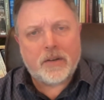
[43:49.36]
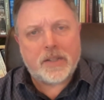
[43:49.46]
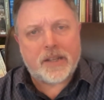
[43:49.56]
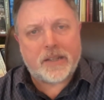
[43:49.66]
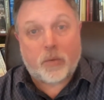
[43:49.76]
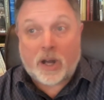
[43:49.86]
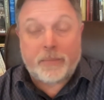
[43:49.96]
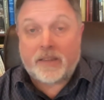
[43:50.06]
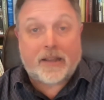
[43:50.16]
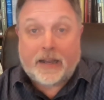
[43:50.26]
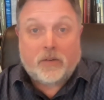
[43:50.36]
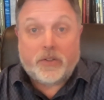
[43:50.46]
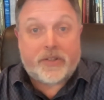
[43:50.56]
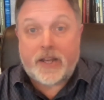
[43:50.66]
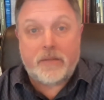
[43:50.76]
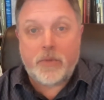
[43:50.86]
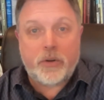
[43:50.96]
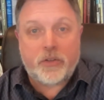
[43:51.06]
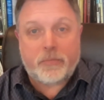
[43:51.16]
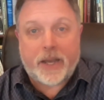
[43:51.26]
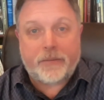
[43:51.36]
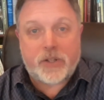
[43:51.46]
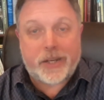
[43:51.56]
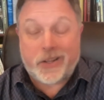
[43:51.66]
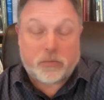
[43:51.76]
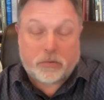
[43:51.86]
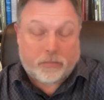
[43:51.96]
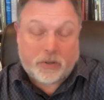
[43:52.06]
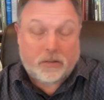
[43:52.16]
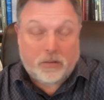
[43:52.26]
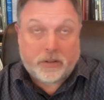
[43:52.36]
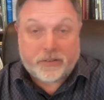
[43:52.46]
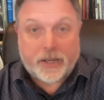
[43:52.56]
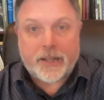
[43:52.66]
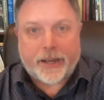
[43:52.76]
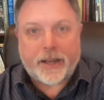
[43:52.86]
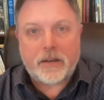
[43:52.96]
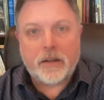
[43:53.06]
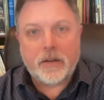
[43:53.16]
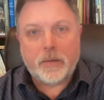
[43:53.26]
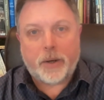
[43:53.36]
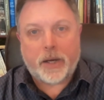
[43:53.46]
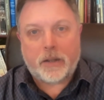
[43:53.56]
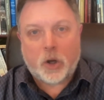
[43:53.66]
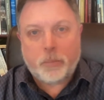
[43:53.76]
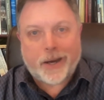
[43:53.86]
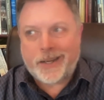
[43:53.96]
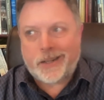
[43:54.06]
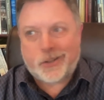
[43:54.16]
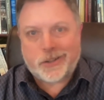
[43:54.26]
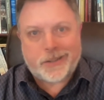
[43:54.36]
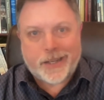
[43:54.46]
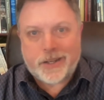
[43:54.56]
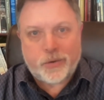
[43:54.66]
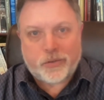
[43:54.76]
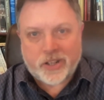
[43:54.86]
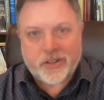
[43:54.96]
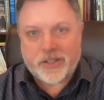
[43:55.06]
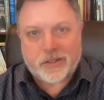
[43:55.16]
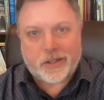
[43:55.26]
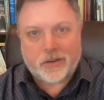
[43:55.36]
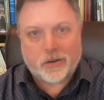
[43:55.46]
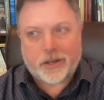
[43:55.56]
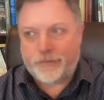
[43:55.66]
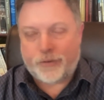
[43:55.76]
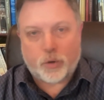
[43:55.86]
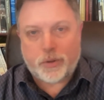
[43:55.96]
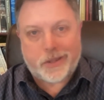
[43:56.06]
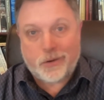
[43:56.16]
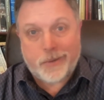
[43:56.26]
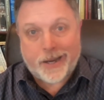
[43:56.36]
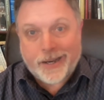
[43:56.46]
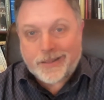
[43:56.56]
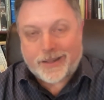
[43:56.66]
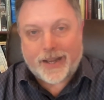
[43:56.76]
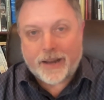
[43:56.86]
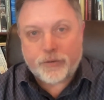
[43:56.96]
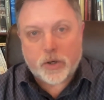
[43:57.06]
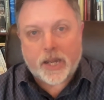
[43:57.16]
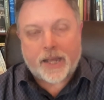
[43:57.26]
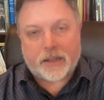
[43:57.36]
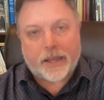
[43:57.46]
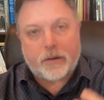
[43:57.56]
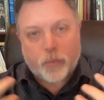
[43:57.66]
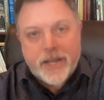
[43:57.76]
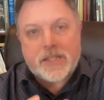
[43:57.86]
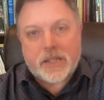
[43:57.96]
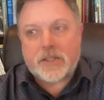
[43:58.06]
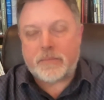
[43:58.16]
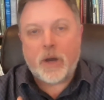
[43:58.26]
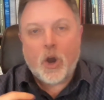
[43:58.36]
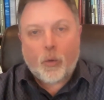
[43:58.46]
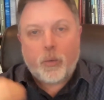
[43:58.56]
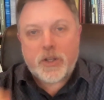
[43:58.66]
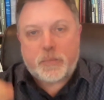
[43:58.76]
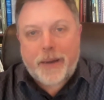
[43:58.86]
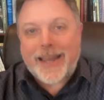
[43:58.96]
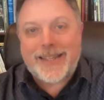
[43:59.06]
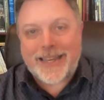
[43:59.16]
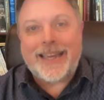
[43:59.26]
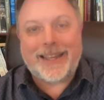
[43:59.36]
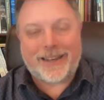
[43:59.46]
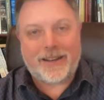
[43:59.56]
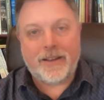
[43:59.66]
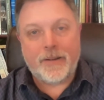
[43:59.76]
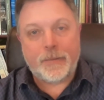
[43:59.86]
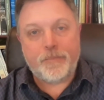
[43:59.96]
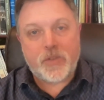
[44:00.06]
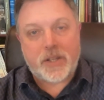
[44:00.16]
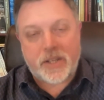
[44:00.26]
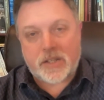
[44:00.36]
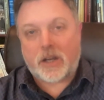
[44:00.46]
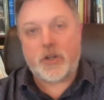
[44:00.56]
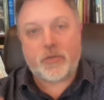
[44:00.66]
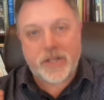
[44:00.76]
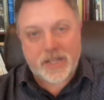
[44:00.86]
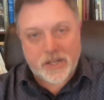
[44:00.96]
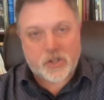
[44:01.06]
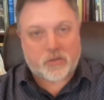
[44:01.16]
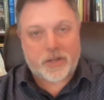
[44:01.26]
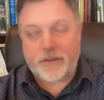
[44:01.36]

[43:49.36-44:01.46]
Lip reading: It's like, well, I'm entitled to say the moon is made of cheese. Well, I mean, you could say that, but nobody should take you seriously or confer with you about anything ever again. Like, racism was baked in to this country's history.